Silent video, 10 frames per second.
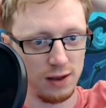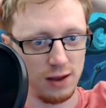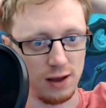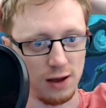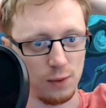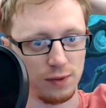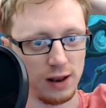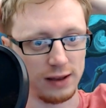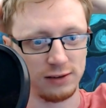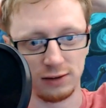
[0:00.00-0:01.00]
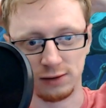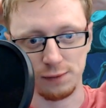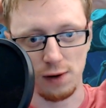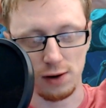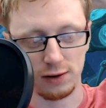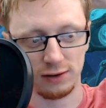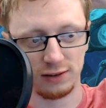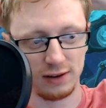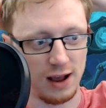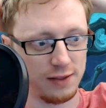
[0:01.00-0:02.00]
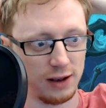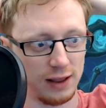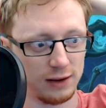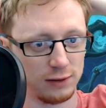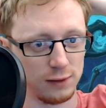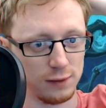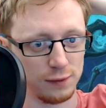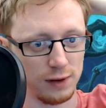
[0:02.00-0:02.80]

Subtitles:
with the likes of Sylvanas and the likes of